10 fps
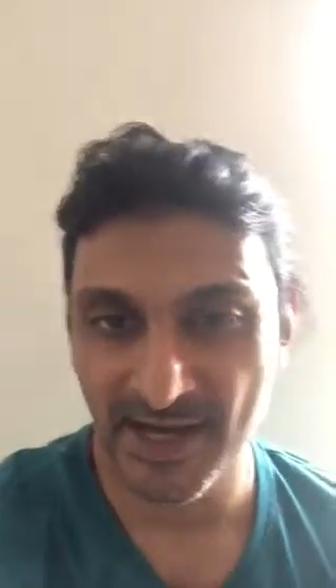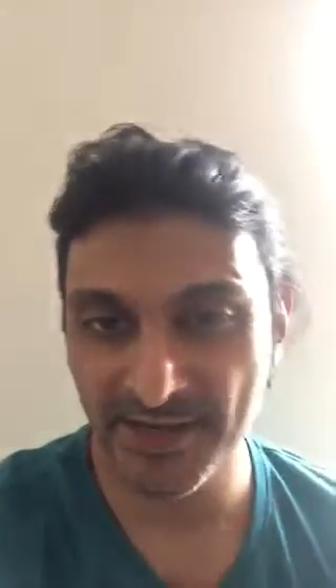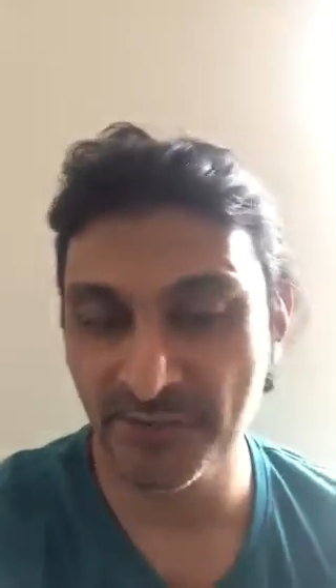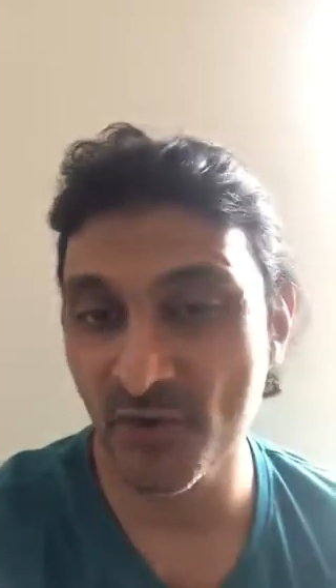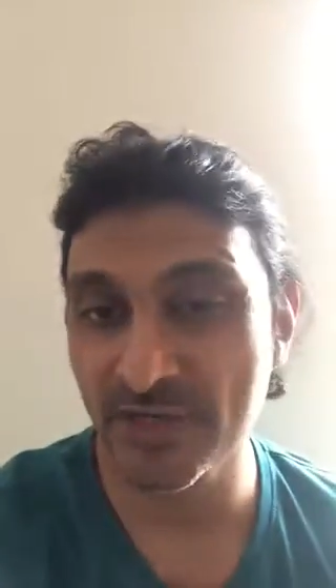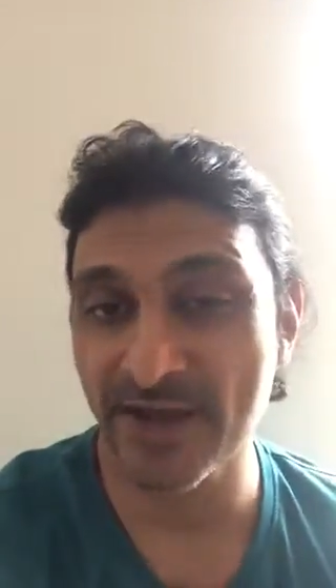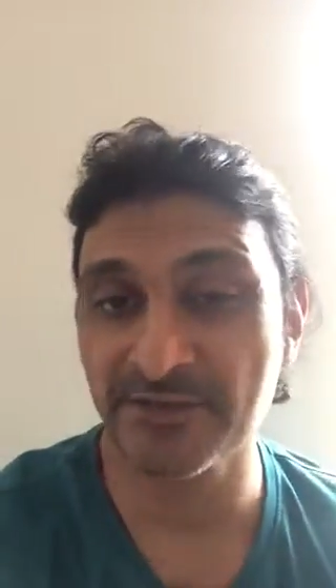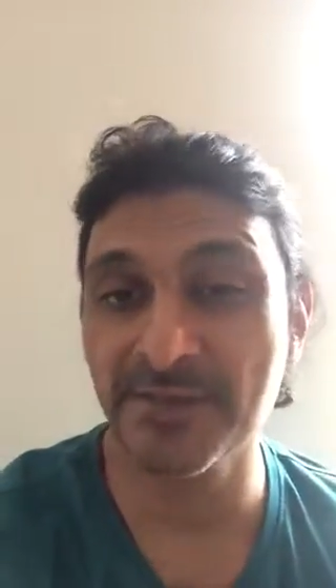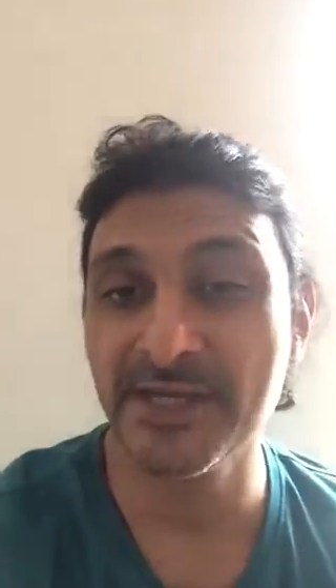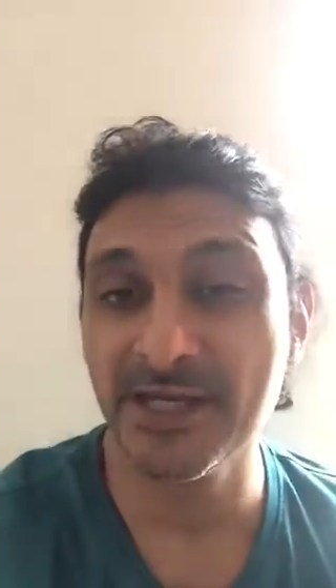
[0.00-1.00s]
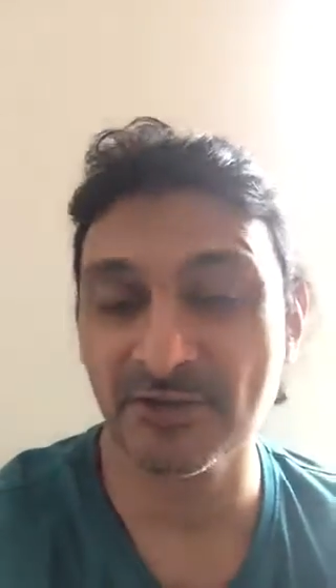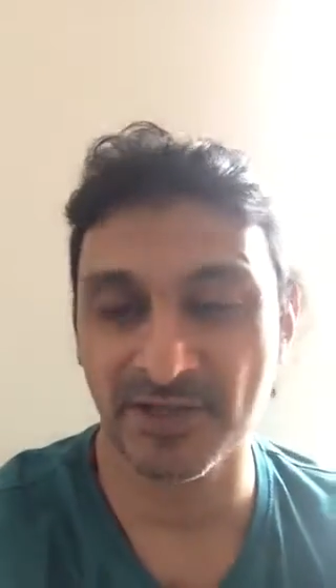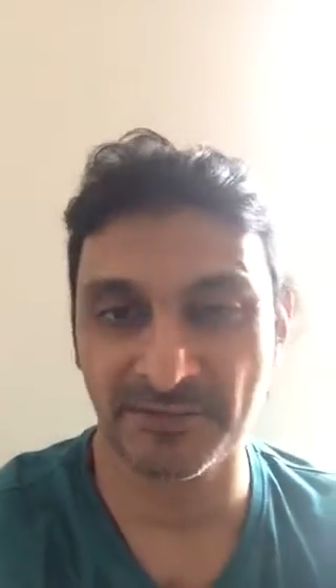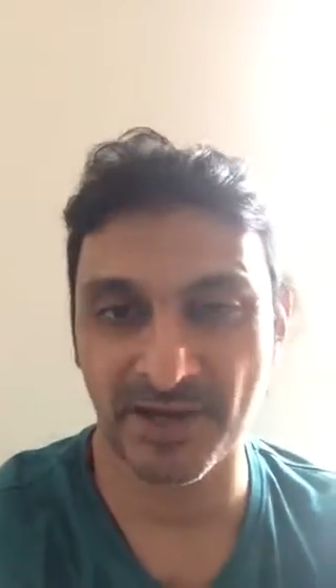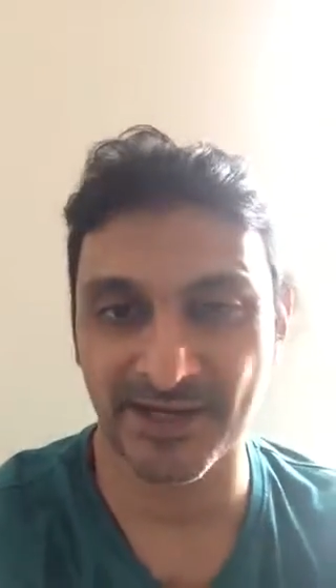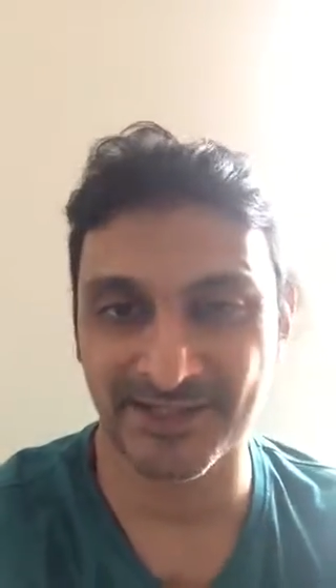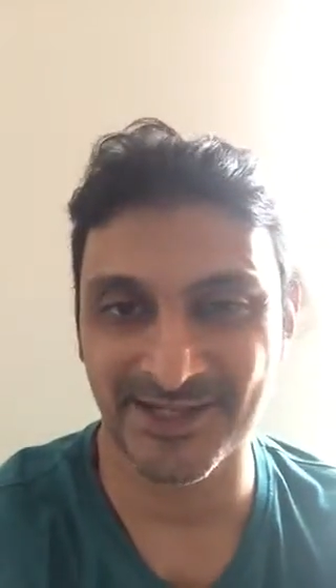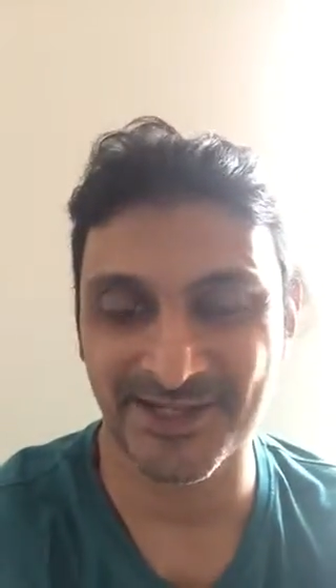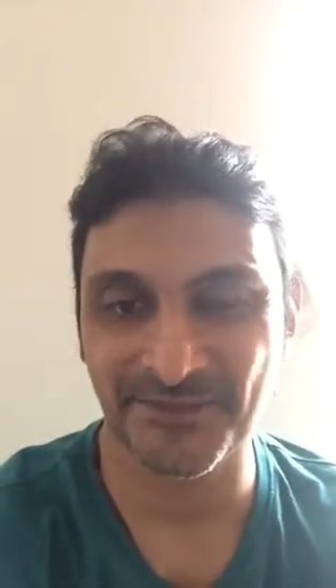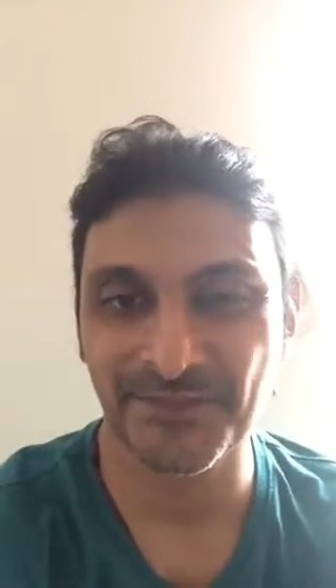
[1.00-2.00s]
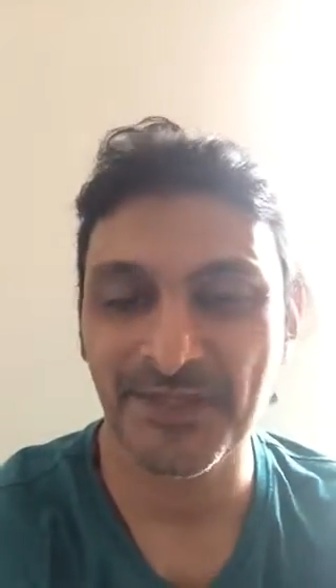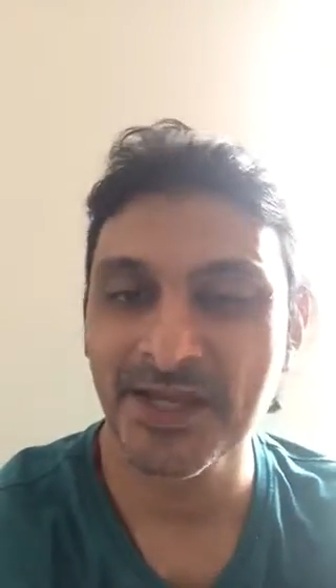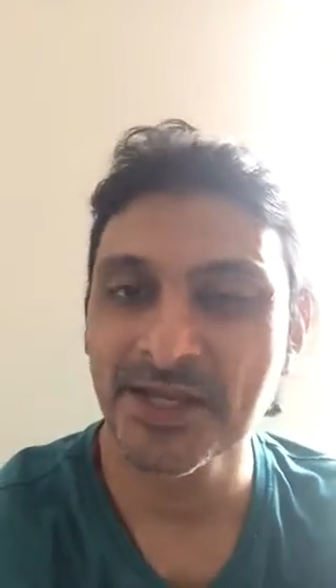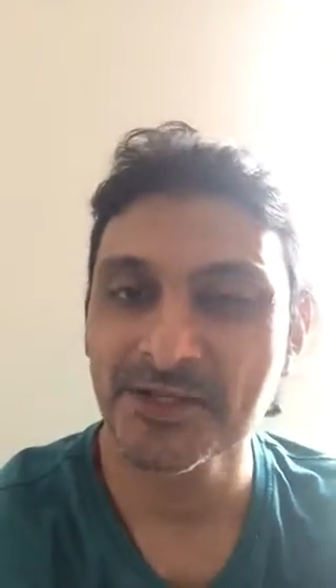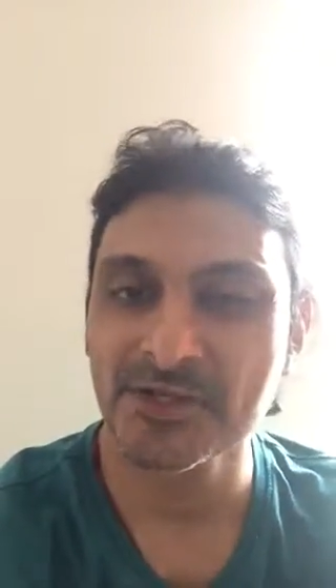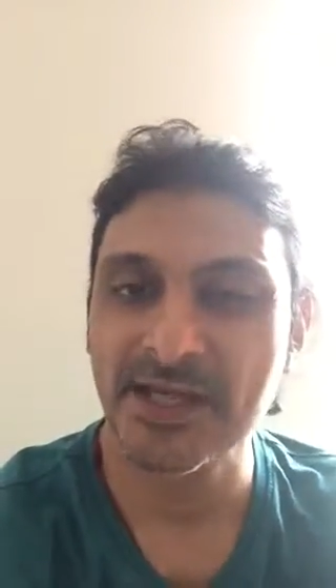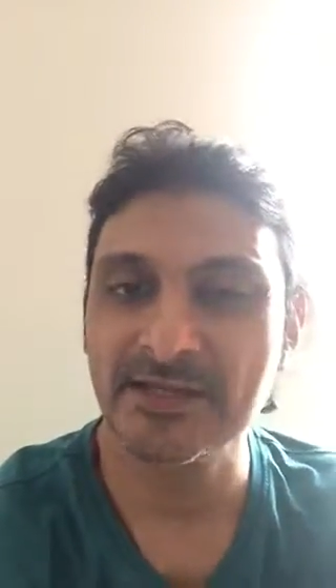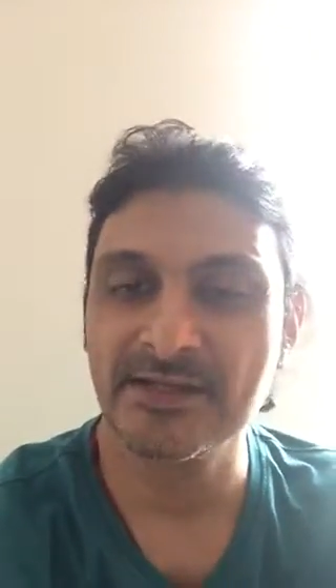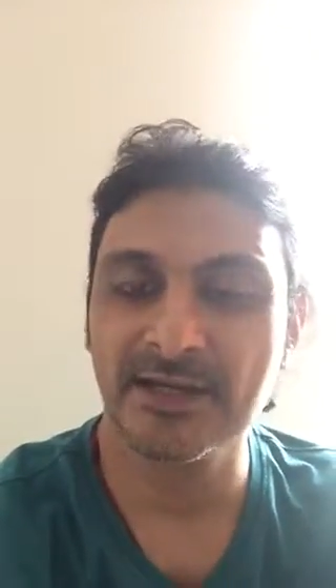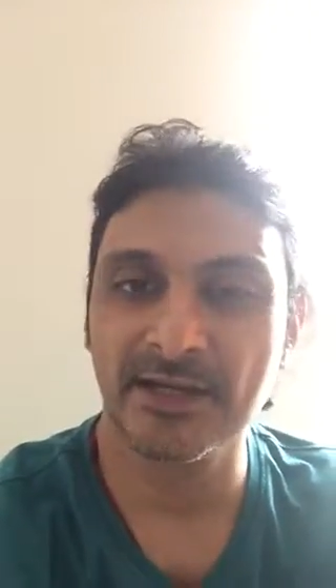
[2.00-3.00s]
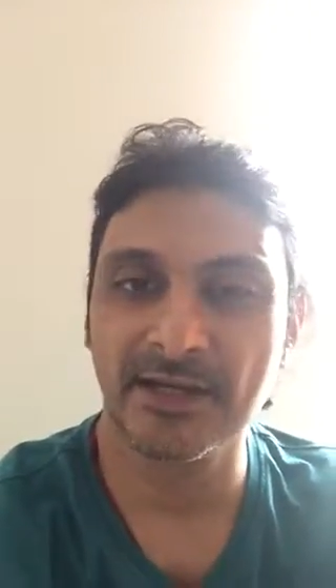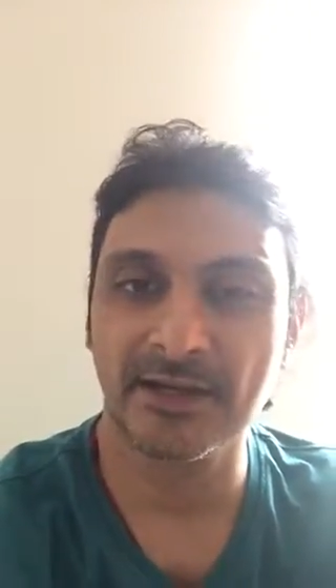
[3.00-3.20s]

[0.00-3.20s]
And both have to be equally practiced. So then